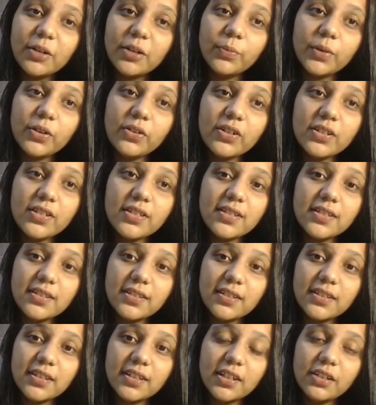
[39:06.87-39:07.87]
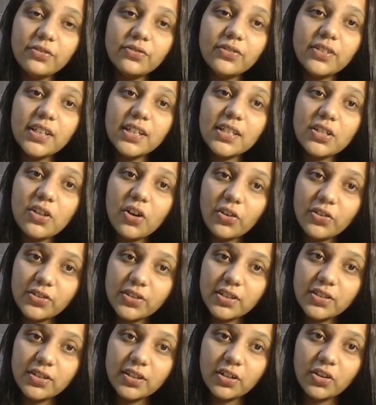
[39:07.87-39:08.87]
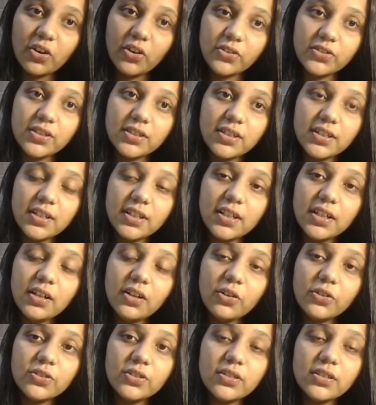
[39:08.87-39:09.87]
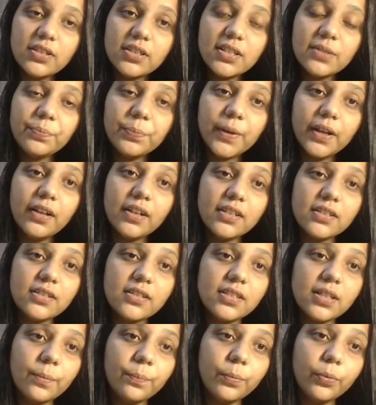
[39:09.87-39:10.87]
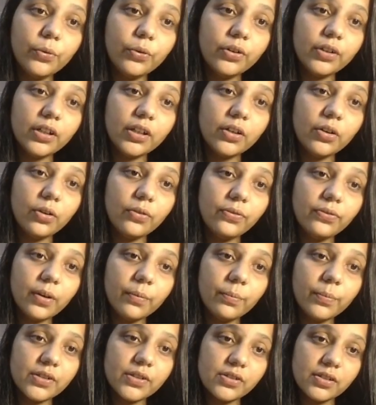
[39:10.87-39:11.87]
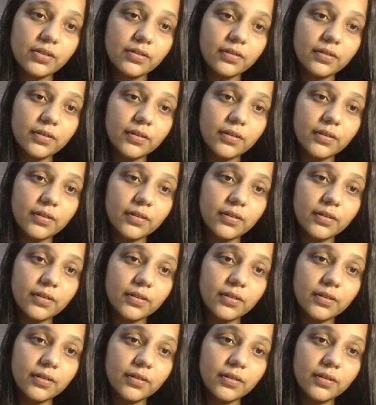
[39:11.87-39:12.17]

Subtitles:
Because if there is oxygen is the biggest supporter of combustion.